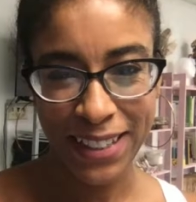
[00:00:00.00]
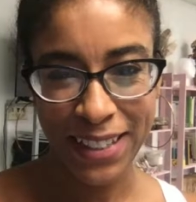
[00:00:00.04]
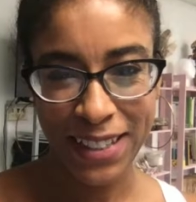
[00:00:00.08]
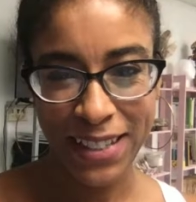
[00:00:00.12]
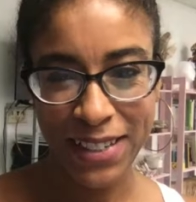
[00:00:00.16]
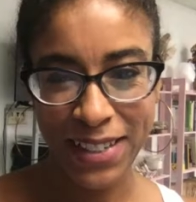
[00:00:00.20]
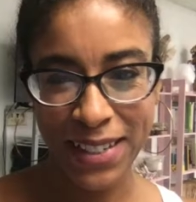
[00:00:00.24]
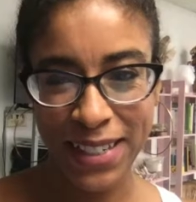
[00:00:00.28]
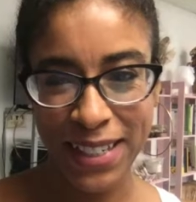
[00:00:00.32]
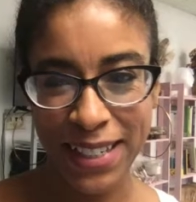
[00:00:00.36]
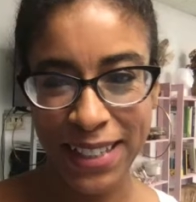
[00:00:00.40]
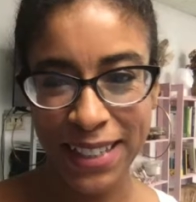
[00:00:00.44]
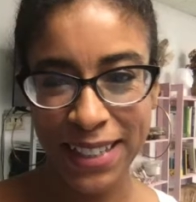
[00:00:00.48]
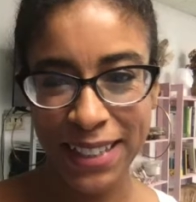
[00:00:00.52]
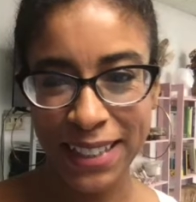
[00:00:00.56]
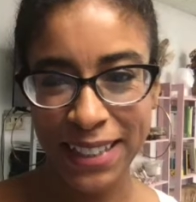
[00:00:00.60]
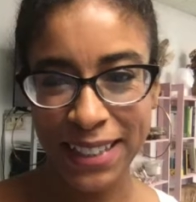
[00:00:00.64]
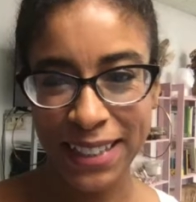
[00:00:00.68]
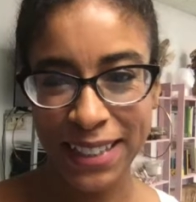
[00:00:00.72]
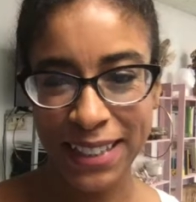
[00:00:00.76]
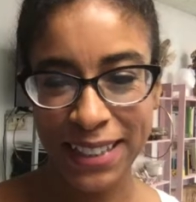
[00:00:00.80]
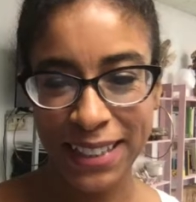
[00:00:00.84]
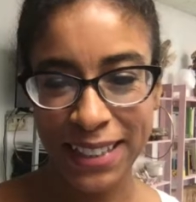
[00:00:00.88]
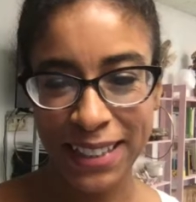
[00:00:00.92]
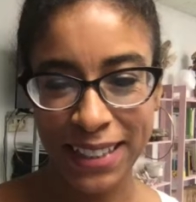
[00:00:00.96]
All right.
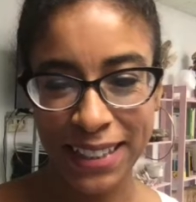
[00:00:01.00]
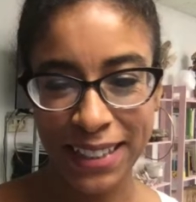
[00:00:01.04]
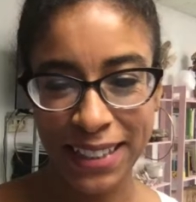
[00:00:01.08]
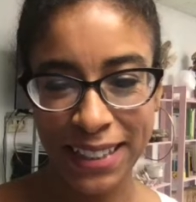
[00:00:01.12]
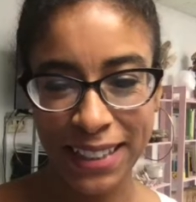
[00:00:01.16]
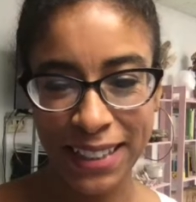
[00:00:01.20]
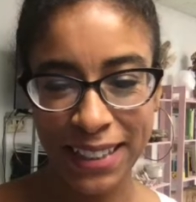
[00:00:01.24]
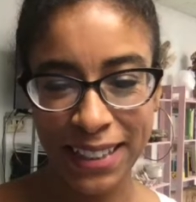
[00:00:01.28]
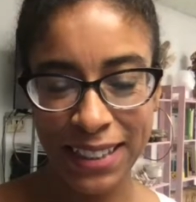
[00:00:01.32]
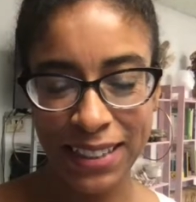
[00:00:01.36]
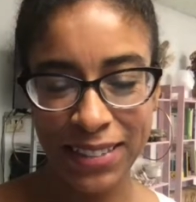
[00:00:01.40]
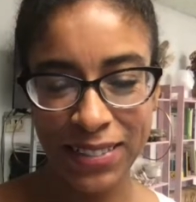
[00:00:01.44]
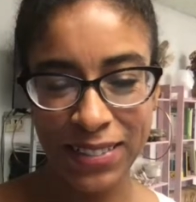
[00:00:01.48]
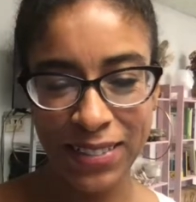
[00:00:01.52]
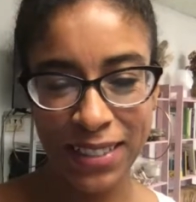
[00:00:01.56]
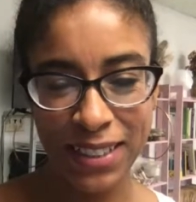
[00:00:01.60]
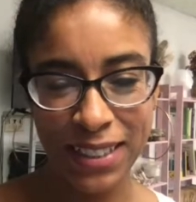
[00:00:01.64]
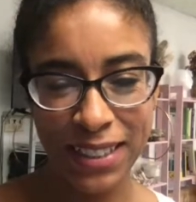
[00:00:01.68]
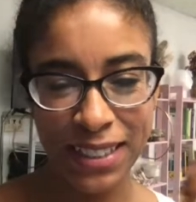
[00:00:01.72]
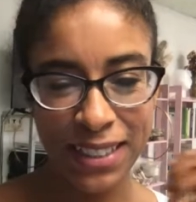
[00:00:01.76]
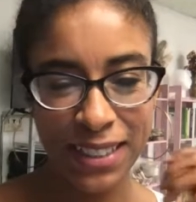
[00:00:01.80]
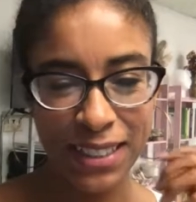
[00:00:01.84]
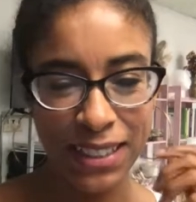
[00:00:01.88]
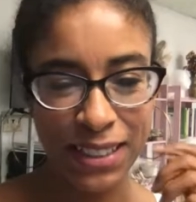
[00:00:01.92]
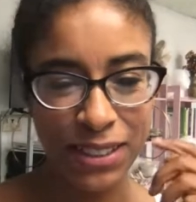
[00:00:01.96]

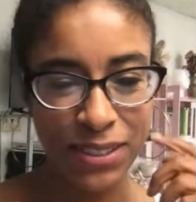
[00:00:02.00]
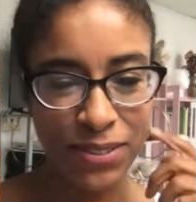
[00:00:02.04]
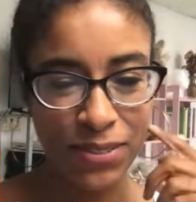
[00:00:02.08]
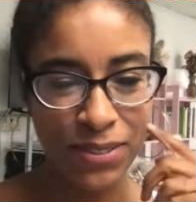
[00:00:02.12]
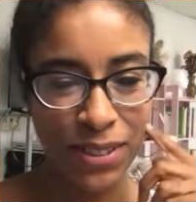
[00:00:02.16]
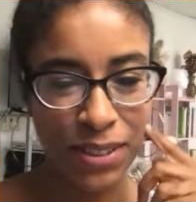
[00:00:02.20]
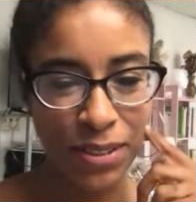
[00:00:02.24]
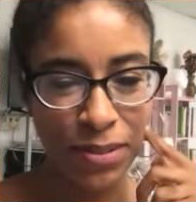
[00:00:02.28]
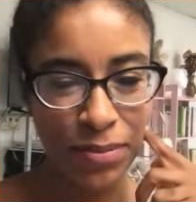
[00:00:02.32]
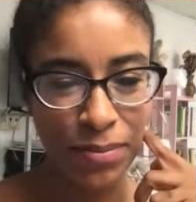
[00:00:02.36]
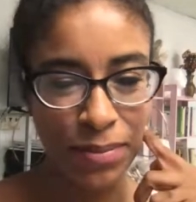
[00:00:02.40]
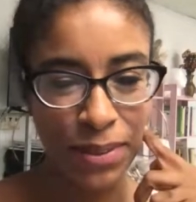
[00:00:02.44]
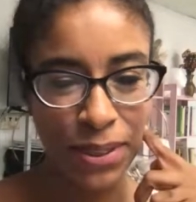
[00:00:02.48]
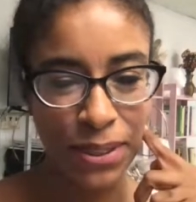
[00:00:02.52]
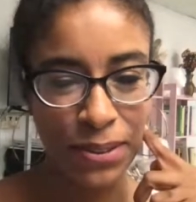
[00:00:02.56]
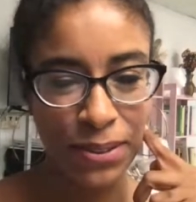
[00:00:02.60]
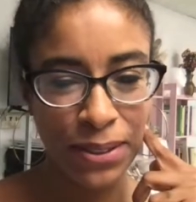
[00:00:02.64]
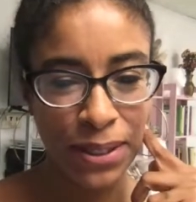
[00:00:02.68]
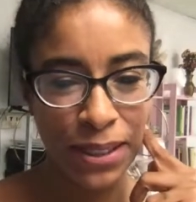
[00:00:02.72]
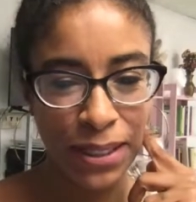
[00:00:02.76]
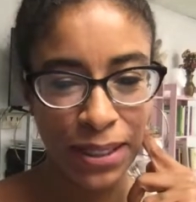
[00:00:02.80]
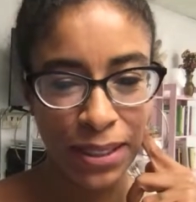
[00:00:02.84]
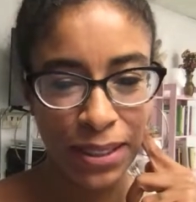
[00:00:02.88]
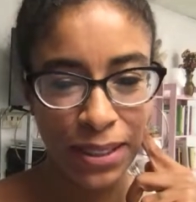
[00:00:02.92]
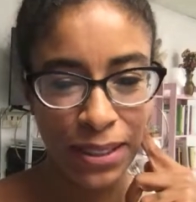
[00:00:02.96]
I just want to mute
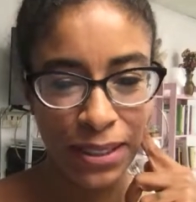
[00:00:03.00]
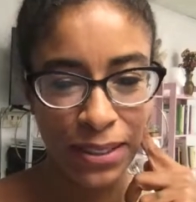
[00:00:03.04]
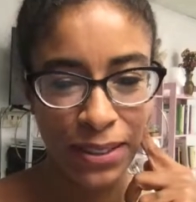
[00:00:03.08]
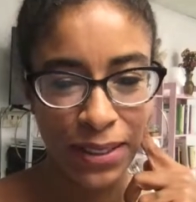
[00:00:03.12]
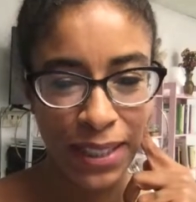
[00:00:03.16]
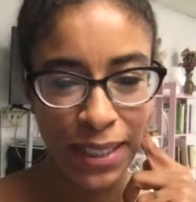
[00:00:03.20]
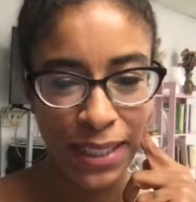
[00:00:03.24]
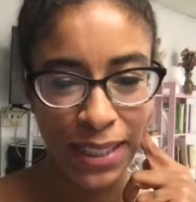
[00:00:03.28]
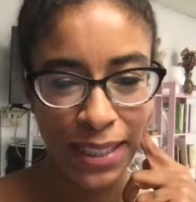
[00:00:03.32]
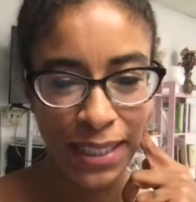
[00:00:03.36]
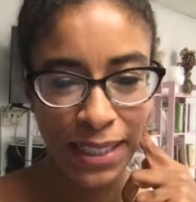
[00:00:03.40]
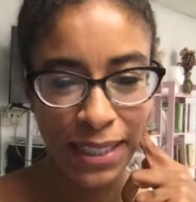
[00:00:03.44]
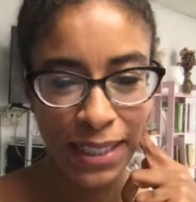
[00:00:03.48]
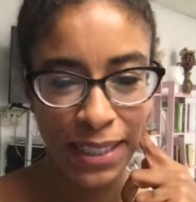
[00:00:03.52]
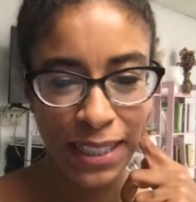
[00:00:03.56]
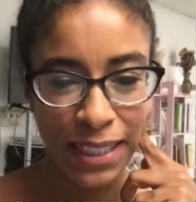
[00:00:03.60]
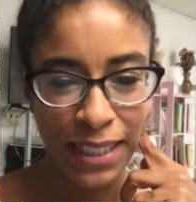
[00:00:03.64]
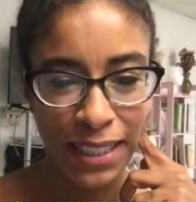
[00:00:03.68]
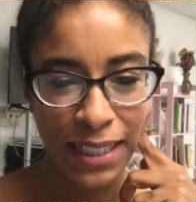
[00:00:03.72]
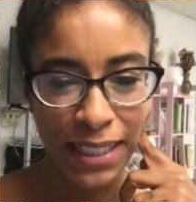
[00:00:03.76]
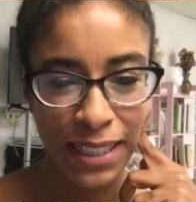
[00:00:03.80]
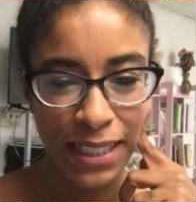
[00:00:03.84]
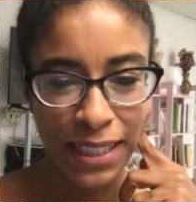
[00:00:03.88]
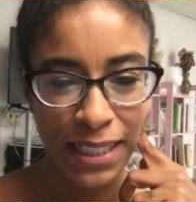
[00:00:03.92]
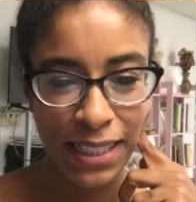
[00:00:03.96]
it so I can see
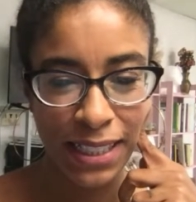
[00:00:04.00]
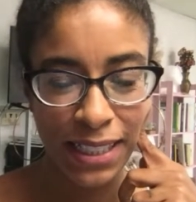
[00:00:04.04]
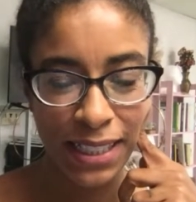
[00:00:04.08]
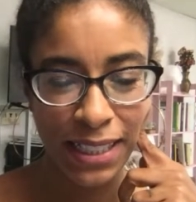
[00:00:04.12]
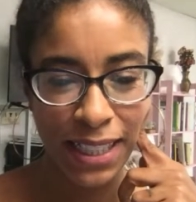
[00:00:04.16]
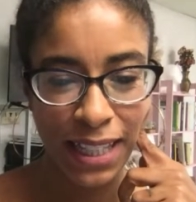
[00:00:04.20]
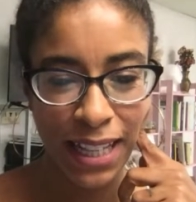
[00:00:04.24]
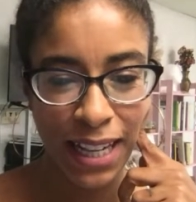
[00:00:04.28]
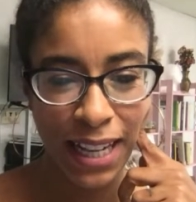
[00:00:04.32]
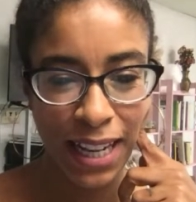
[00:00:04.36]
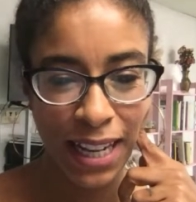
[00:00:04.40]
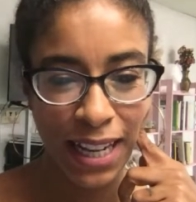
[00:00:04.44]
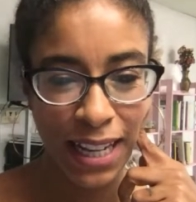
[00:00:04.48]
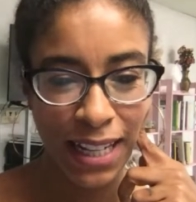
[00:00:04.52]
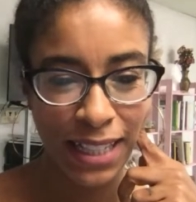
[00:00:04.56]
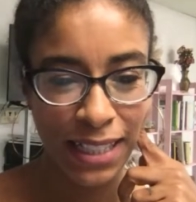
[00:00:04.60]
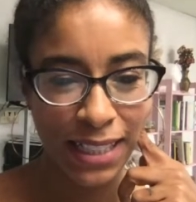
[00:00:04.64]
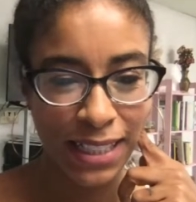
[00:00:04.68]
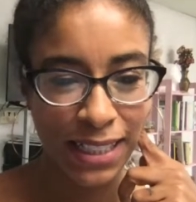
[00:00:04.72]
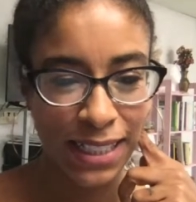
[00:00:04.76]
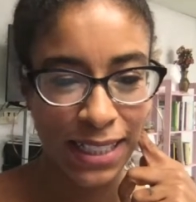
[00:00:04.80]
the chat.